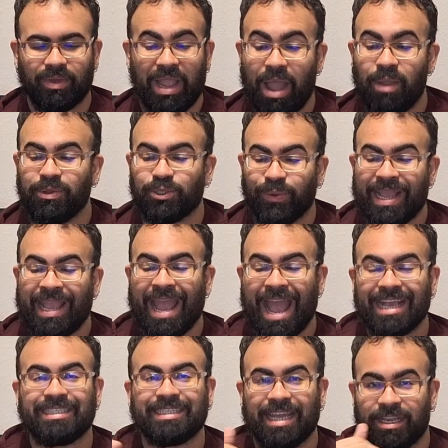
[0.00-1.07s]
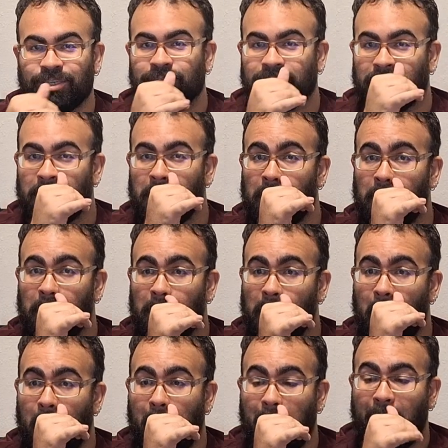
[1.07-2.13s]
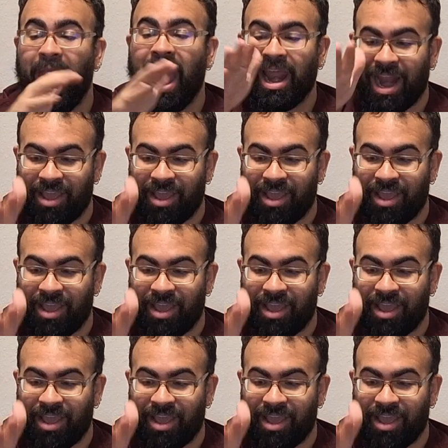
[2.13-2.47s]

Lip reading: I went to a gas station and